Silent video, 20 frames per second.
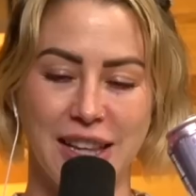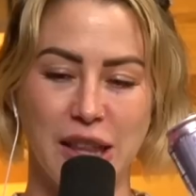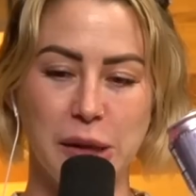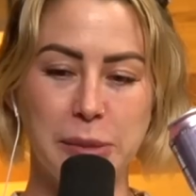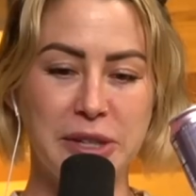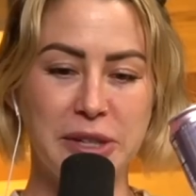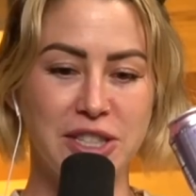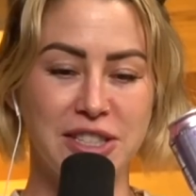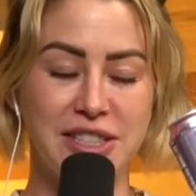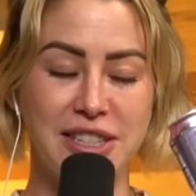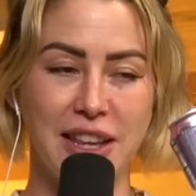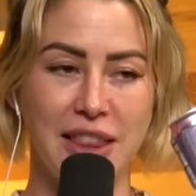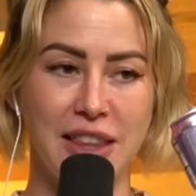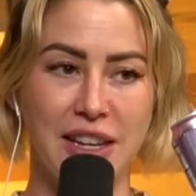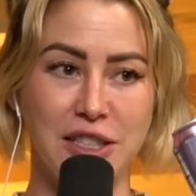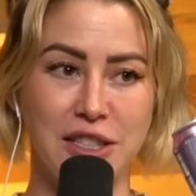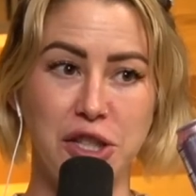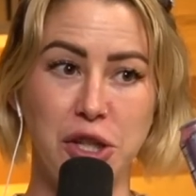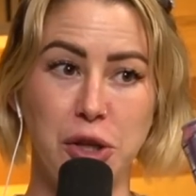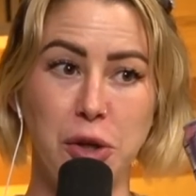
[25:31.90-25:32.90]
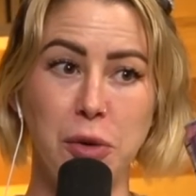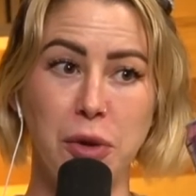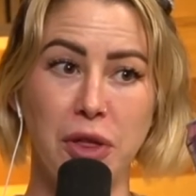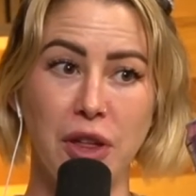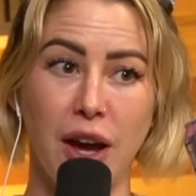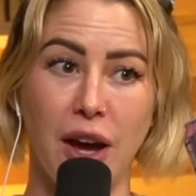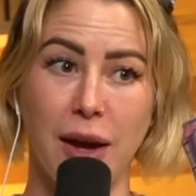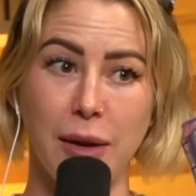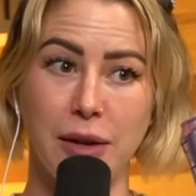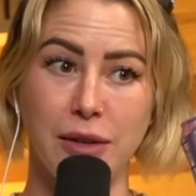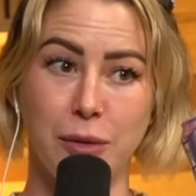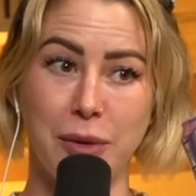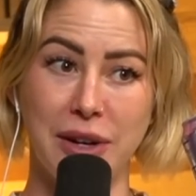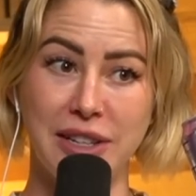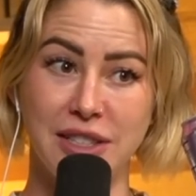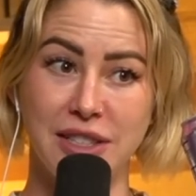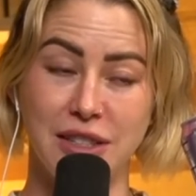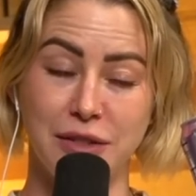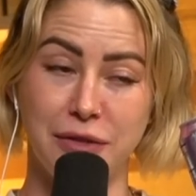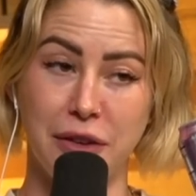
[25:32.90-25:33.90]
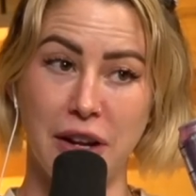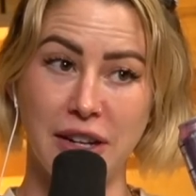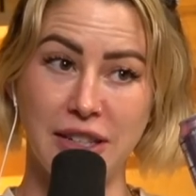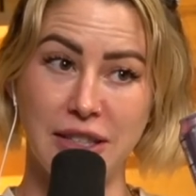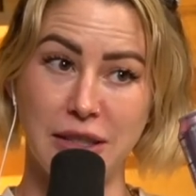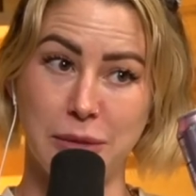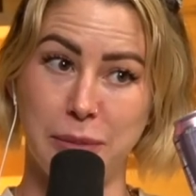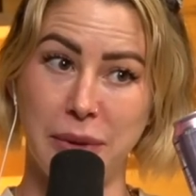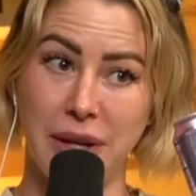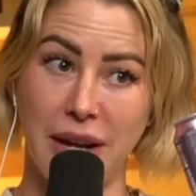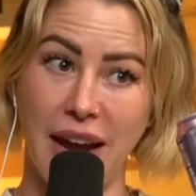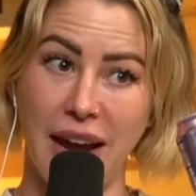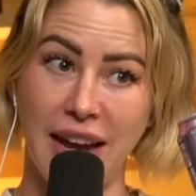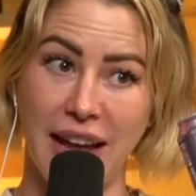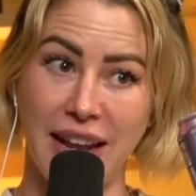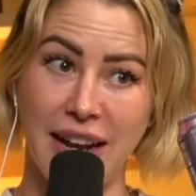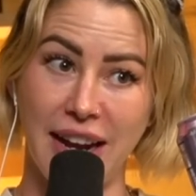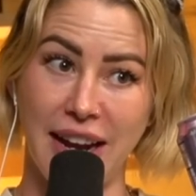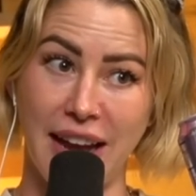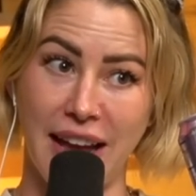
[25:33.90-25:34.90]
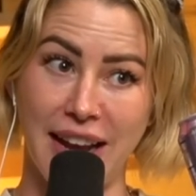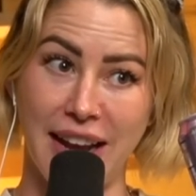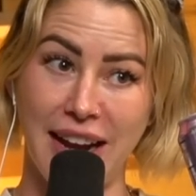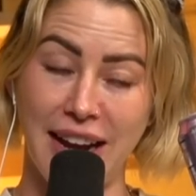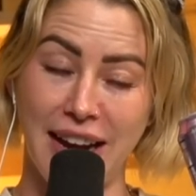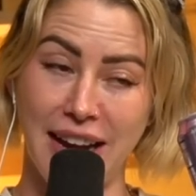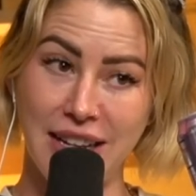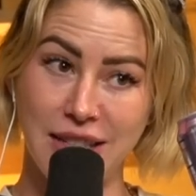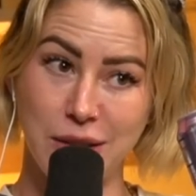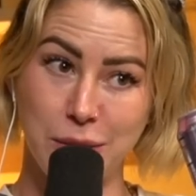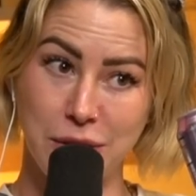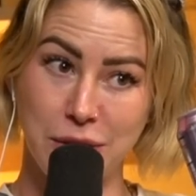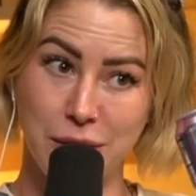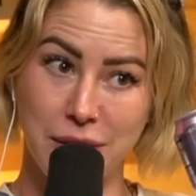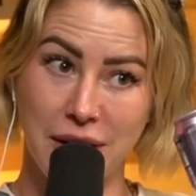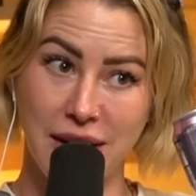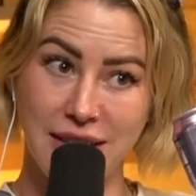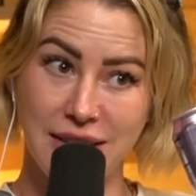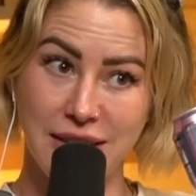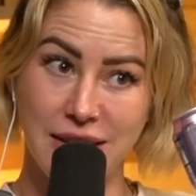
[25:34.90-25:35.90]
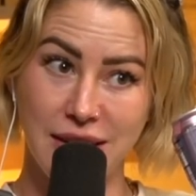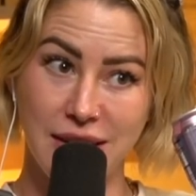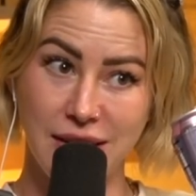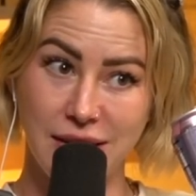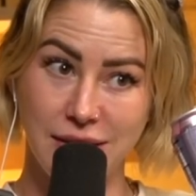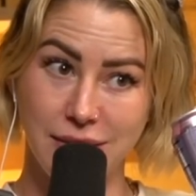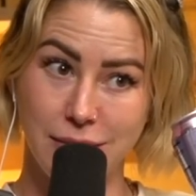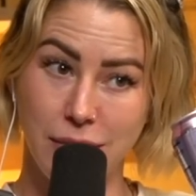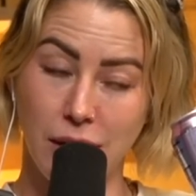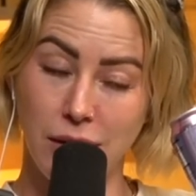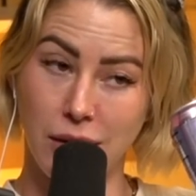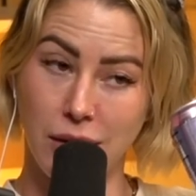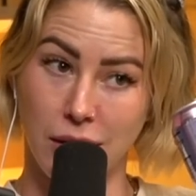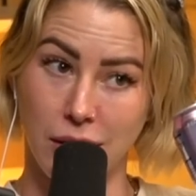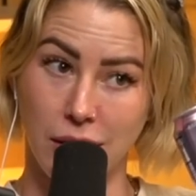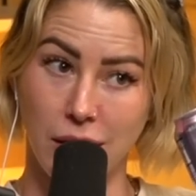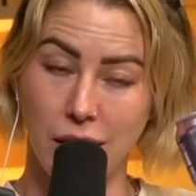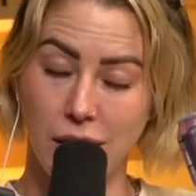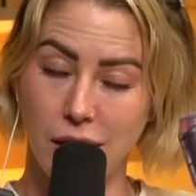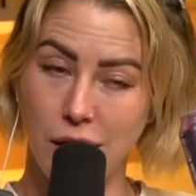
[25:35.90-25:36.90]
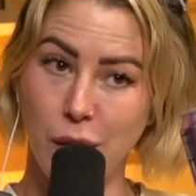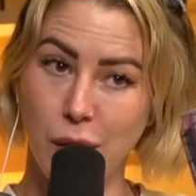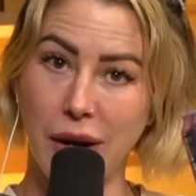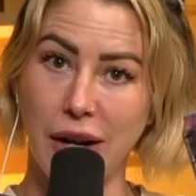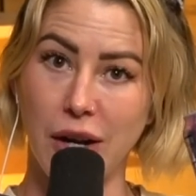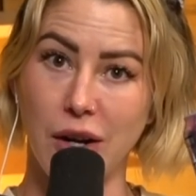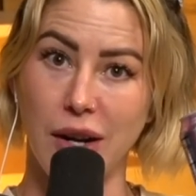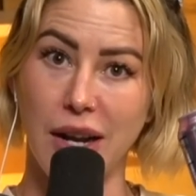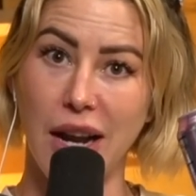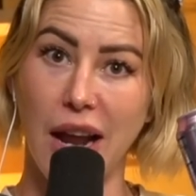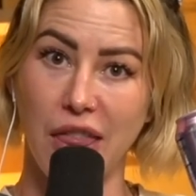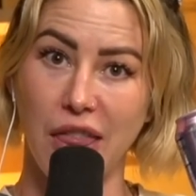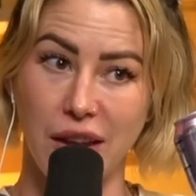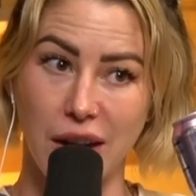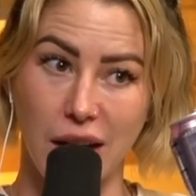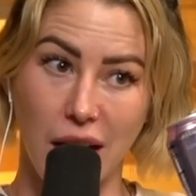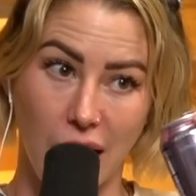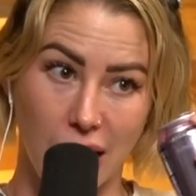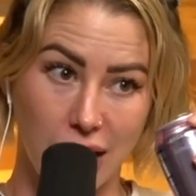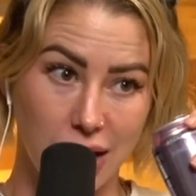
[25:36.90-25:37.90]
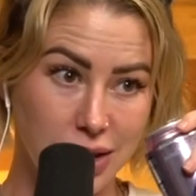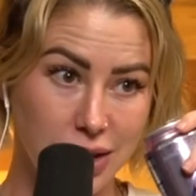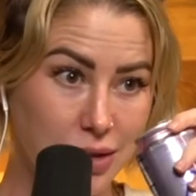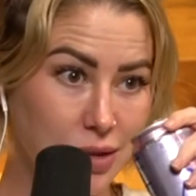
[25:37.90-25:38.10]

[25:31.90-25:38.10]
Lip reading: Let me just say this. You thought Gwen Stefani's BANANAS was crazy? You ain't heard nothing yet.